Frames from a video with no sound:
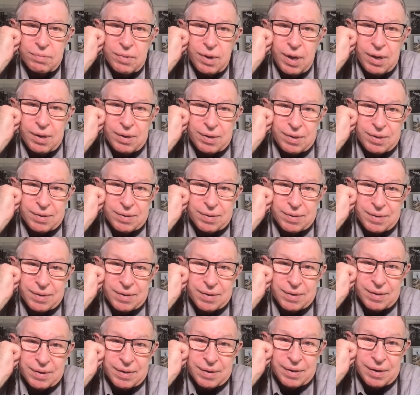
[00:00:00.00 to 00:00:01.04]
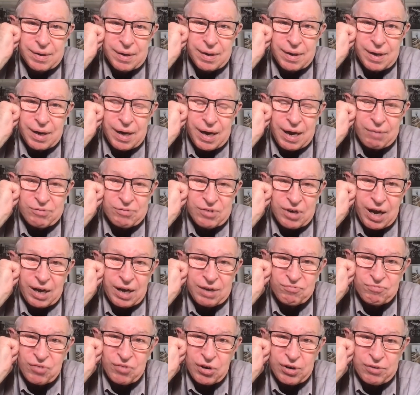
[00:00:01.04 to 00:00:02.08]
I haven't
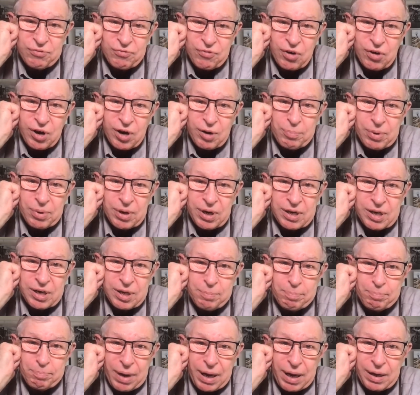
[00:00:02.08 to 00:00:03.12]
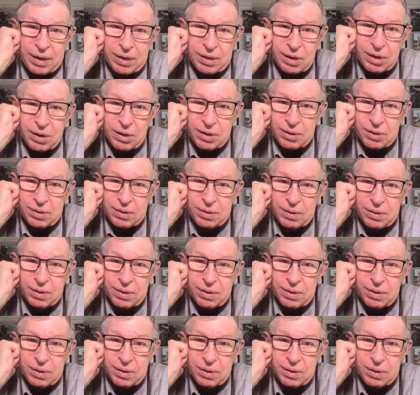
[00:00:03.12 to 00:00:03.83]
gotten very far, but I keep banging on it.